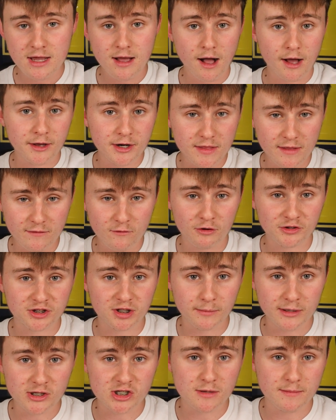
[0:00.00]
I know they've got
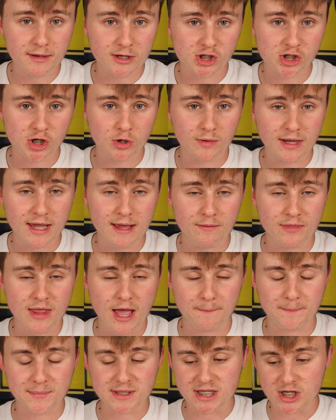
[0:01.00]
Dimitri Mitchell in
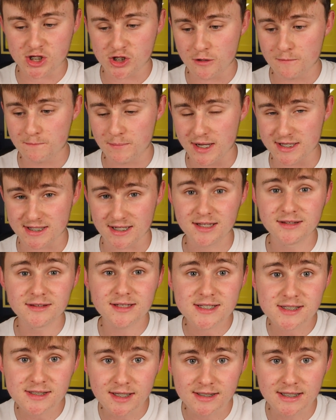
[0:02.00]
that position, but as an
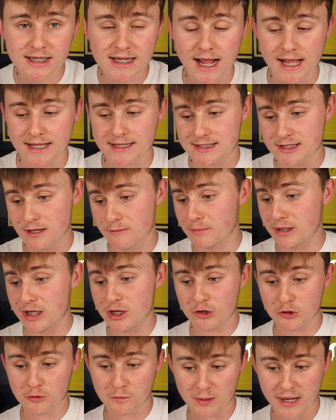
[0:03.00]
understudy and somebody who
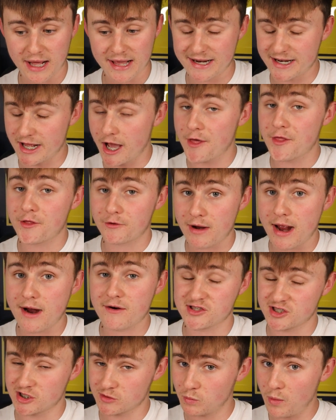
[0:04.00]
can play in other
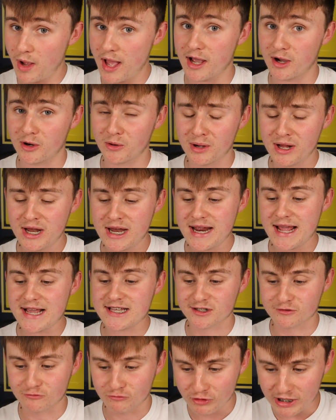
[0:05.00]
areas as well, it's
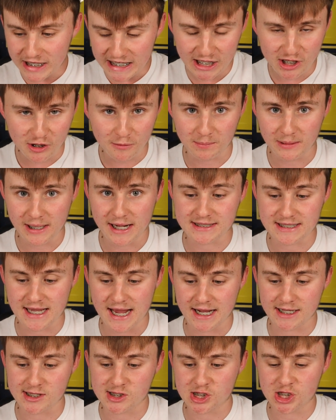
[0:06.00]
a really good player to
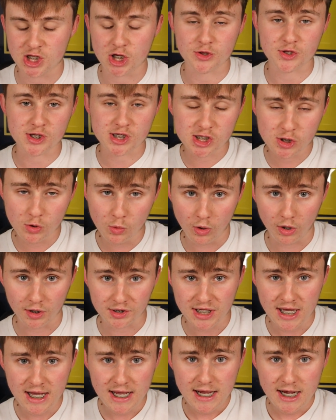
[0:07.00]
add to the squad.
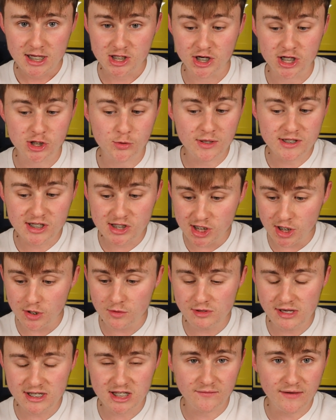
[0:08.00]
At only 22
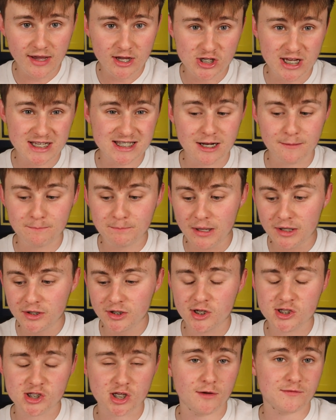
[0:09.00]
years of age, he has an
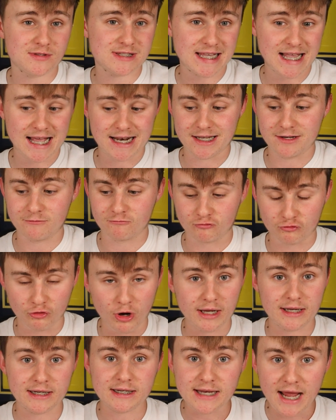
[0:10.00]
abundance of talent
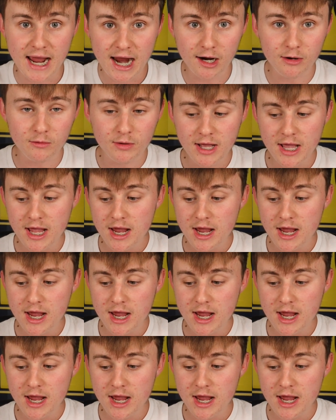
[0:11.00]
right now,